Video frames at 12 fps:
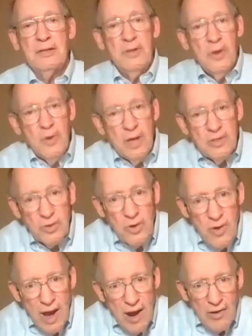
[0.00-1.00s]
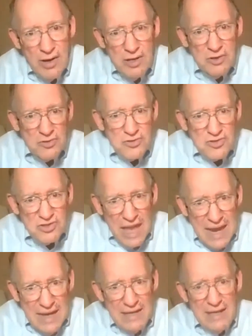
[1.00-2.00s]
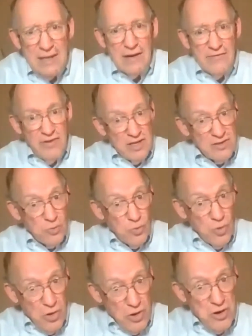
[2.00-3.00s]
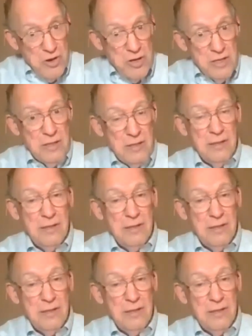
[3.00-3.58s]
to do it through our understanding of His Word,